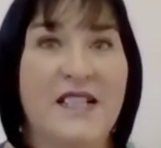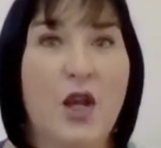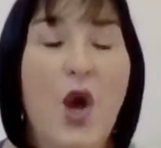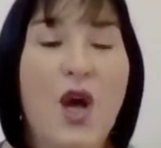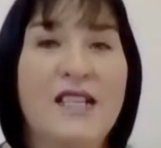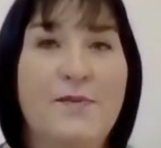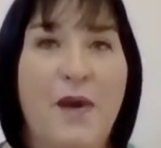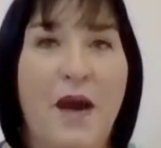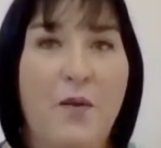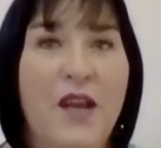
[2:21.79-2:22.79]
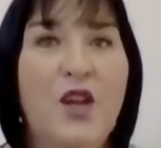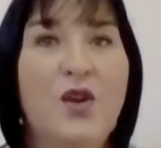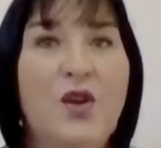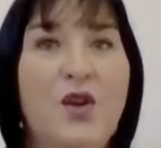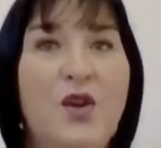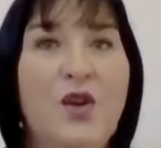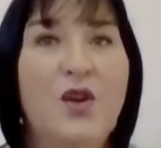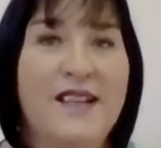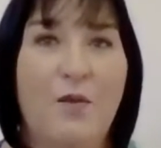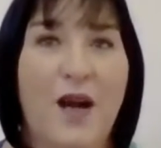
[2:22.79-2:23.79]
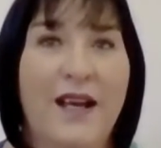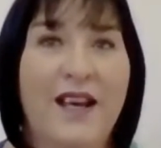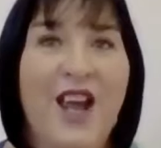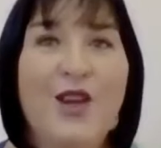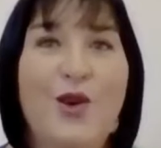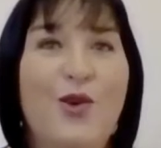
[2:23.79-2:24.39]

as loss, but when you lose someone,